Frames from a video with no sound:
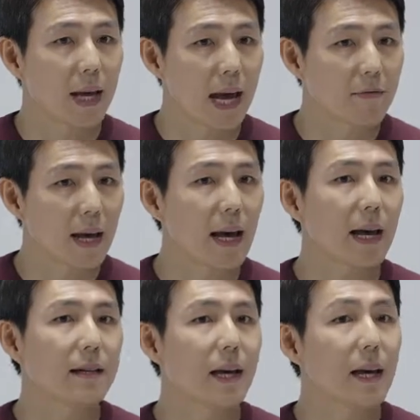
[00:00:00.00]
we have
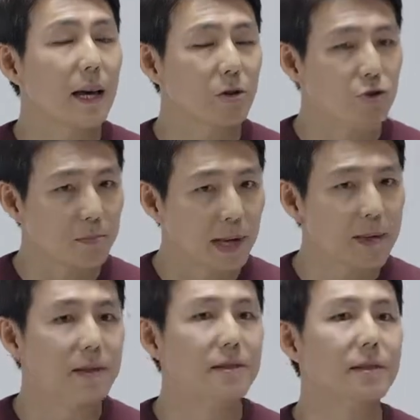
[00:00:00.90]
had a
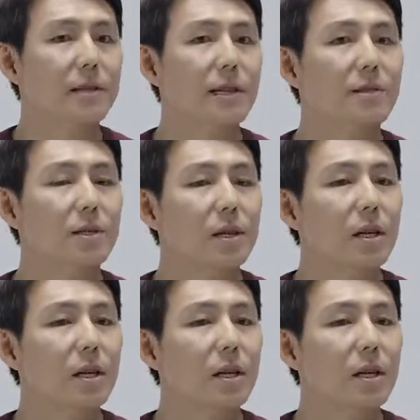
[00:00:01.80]
tremendous success